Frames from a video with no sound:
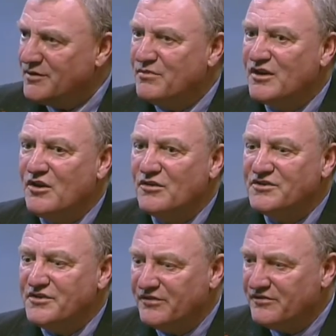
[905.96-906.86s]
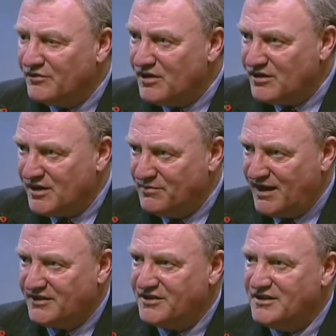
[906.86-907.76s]
because there are
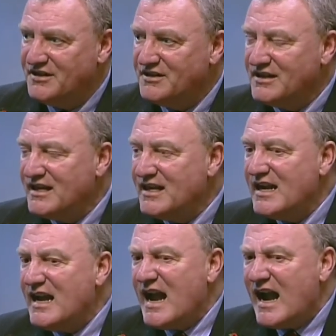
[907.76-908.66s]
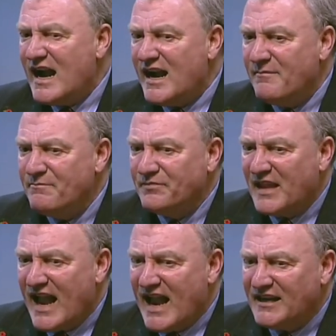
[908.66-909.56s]
complexities,
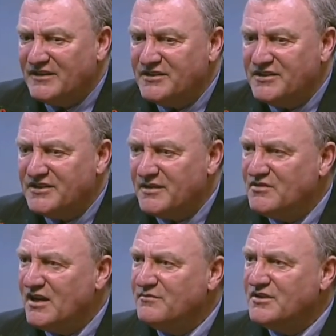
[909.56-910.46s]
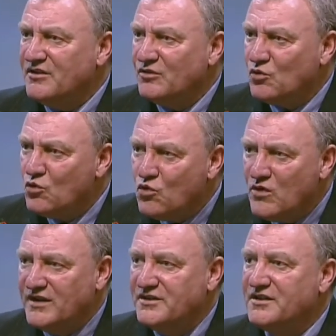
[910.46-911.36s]
and sometimes they're not
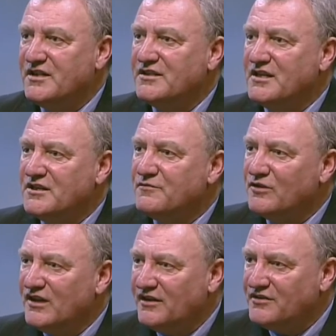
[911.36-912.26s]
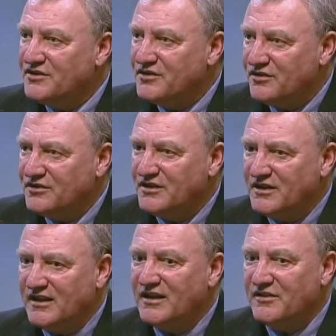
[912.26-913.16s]
always as fully understood.
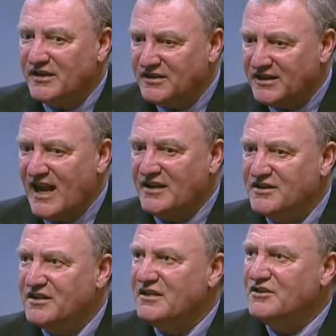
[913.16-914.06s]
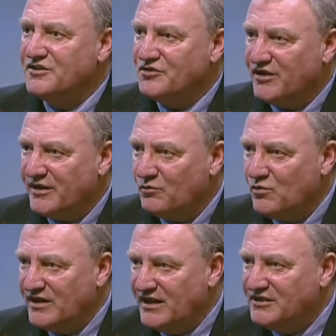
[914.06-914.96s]
And I think, again, as an industry,
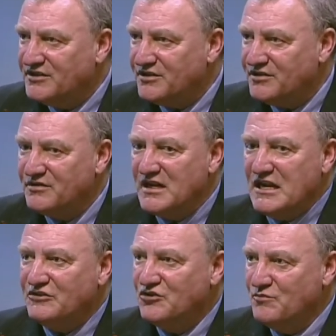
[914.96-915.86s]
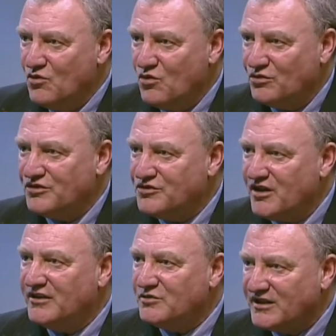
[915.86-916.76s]
we need to do more to
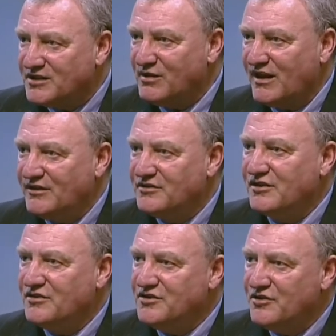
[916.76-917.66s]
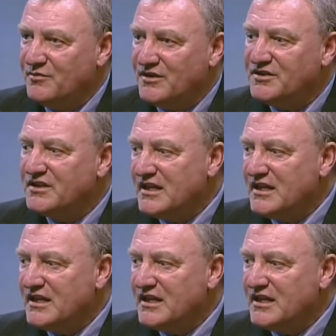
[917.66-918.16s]
try and to explain to consumers.